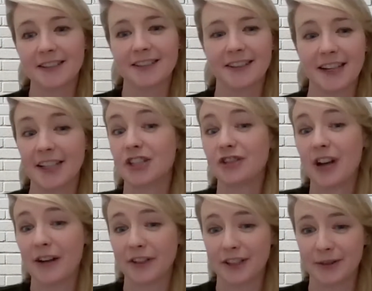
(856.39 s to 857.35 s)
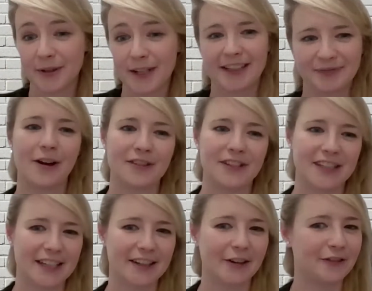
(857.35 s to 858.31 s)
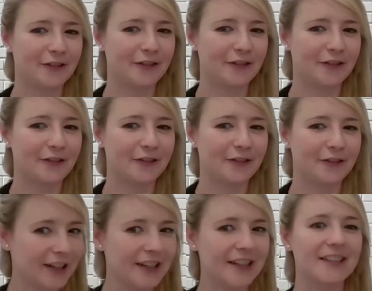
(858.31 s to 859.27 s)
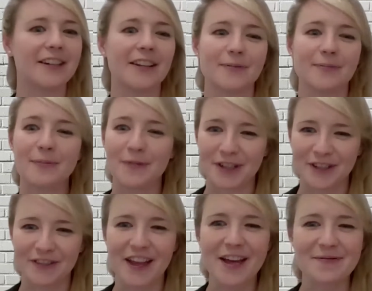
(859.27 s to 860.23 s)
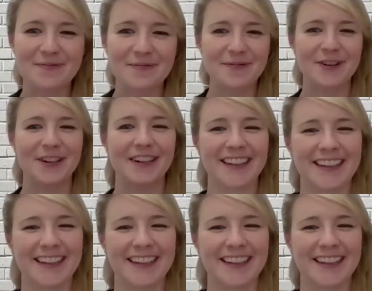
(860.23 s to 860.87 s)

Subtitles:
I like to travel as well. Obviously, over the last 2 years, there hasn't been much of that, but